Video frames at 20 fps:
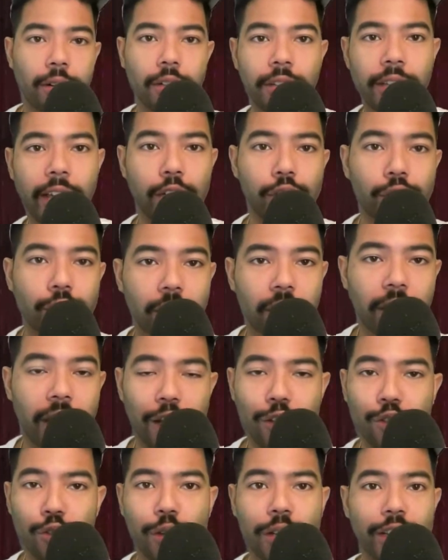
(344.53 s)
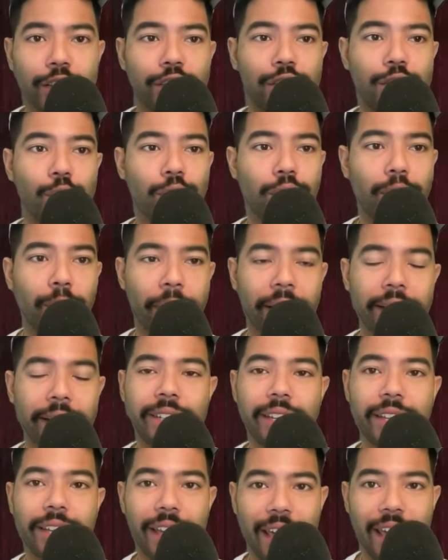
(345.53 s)
Ken Kendrick is doing the best
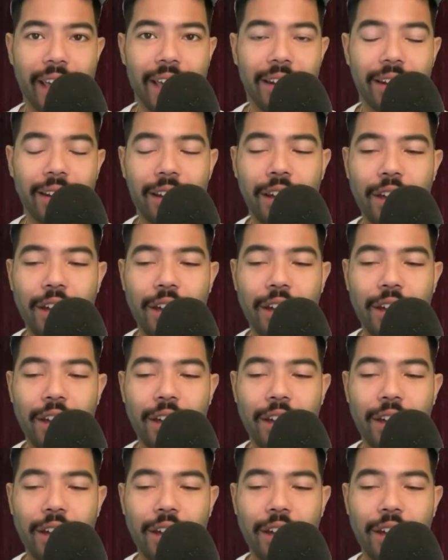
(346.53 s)
he can,